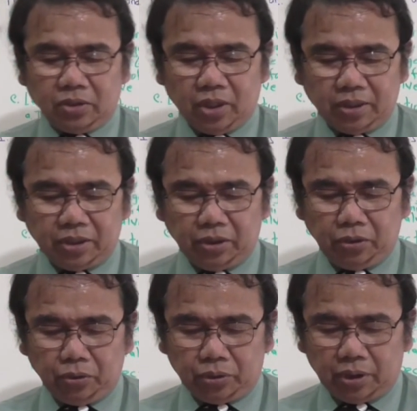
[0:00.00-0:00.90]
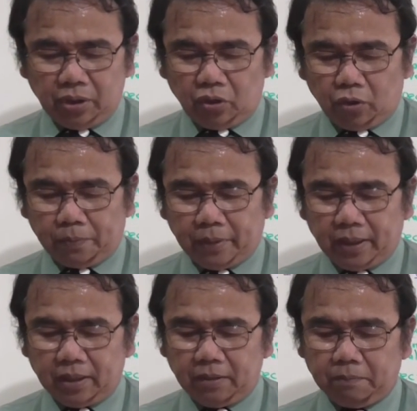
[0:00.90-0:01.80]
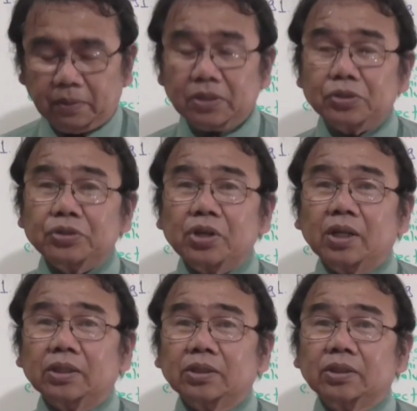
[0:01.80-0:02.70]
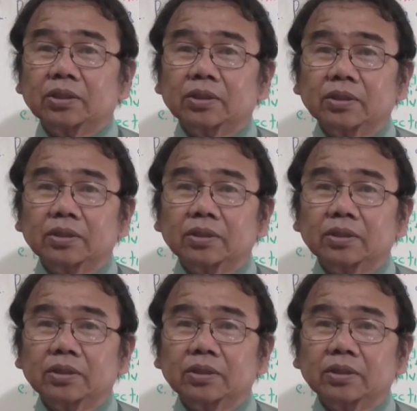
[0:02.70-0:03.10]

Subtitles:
charging using operating pressure charge.